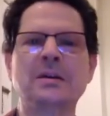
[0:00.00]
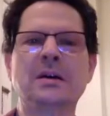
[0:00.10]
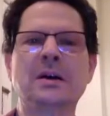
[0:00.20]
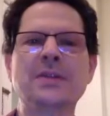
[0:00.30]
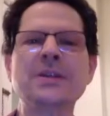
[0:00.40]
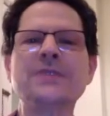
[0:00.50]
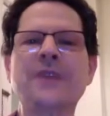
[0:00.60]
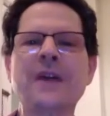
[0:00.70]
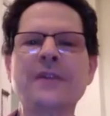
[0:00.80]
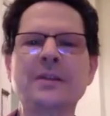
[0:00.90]
Uh, these
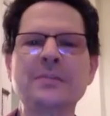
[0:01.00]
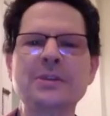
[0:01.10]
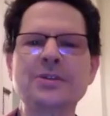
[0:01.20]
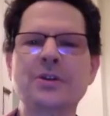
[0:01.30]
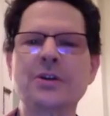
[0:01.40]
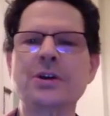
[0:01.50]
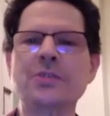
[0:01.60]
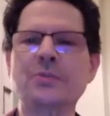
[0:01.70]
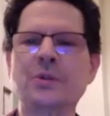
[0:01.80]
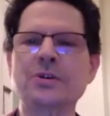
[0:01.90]
five elements are, in
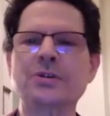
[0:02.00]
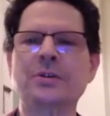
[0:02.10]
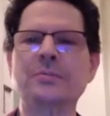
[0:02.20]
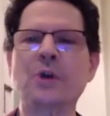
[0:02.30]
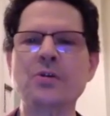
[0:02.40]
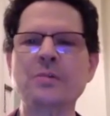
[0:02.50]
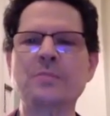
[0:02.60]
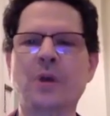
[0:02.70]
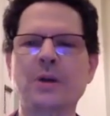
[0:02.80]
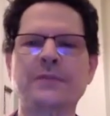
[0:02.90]
other words, the component
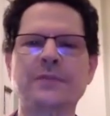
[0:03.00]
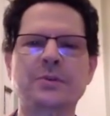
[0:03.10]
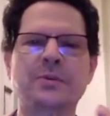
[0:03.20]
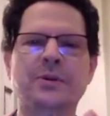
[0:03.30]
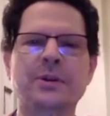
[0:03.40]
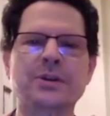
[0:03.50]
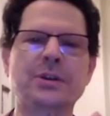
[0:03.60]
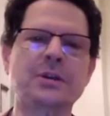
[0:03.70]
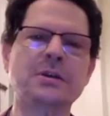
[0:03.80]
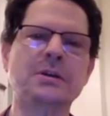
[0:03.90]
parts of
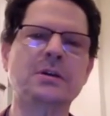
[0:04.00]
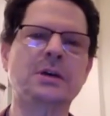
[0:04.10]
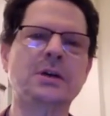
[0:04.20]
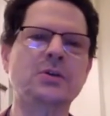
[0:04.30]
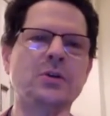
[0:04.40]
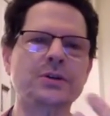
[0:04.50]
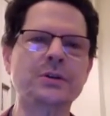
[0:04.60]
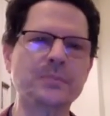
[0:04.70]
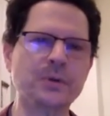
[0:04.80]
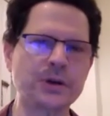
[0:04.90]
experiencing, uh, according to
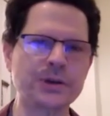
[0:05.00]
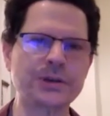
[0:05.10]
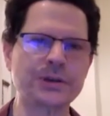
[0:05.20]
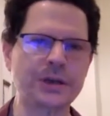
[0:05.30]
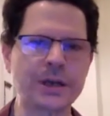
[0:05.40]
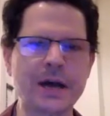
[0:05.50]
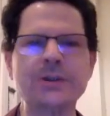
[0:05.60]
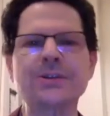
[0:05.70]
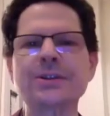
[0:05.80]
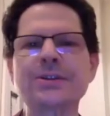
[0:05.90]
the Buddha's
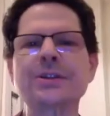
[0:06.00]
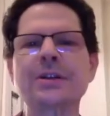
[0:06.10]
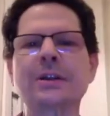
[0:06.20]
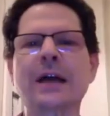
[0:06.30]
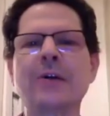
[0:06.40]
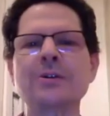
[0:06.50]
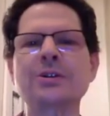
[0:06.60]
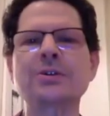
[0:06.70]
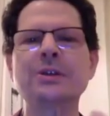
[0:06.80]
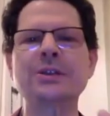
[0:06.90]
analysis, that allow
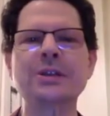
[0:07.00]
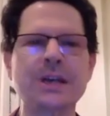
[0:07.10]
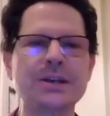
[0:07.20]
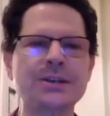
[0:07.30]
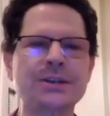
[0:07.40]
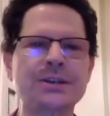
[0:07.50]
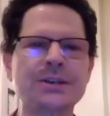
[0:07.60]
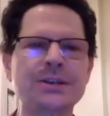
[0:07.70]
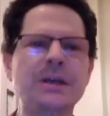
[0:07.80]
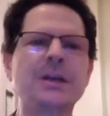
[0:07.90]
us to
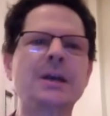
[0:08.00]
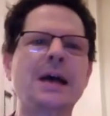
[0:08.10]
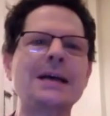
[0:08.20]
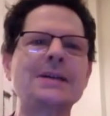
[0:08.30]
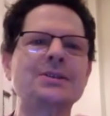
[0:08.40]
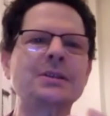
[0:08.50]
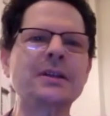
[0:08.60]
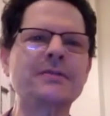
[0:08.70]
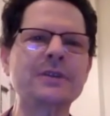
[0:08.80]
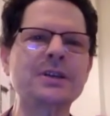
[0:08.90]
exist as
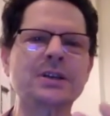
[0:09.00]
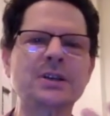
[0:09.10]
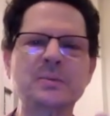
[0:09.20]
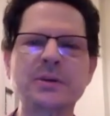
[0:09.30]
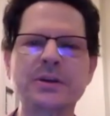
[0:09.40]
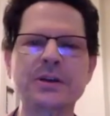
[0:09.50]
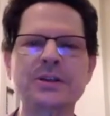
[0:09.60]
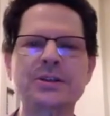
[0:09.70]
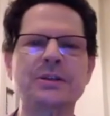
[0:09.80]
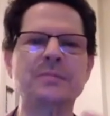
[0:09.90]
living,
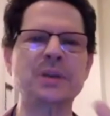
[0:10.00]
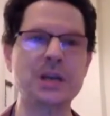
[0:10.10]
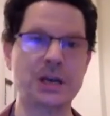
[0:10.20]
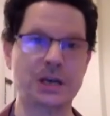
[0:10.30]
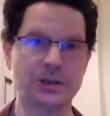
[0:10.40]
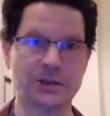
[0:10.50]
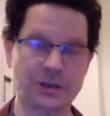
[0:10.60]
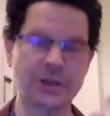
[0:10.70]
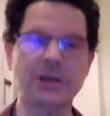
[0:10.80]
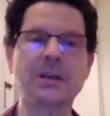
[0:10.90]
experiencing beings,
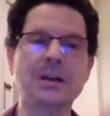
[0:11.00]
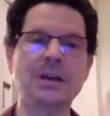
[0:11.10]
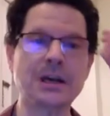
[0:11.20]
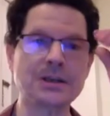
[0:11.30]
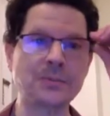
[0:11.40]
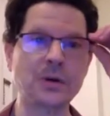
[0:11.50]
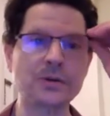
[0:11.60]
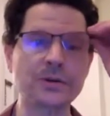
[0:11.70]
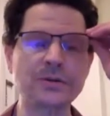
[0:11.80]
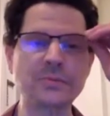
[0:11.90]
as
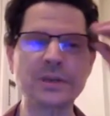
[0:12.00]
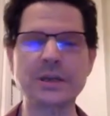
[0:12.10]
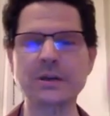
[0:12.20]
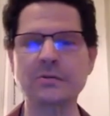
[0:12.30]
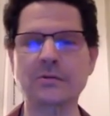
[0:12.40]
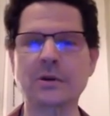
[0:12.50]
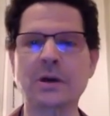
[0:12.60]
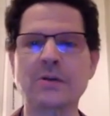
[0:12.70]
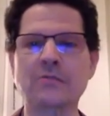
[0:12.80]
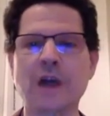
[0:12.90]
opposed to being
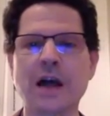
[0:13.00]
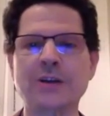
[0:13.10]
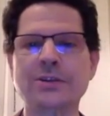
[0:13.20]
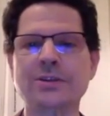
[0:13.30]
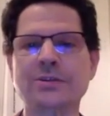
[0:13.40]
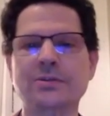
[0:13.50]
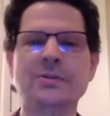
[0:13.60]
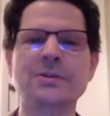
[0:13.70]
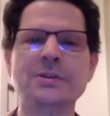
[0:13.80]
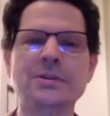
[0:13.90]
uh, rocks
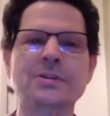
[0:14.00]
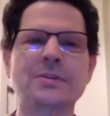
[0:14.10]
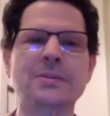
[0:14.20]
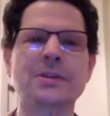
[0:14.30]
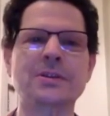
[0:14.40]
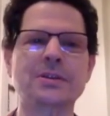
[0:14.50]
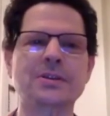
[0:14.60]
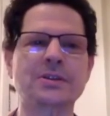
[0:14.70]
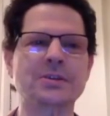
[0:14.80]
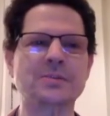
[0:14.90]
or something that
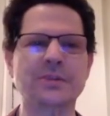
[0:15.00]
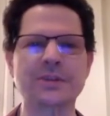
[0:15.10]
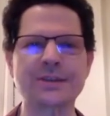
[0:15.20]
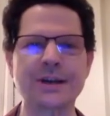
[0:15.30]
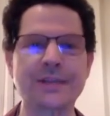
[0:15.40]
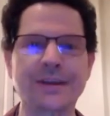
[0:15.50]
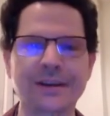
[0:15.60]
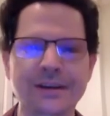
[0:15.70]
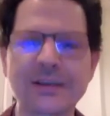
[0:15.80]
doesn't experience anything.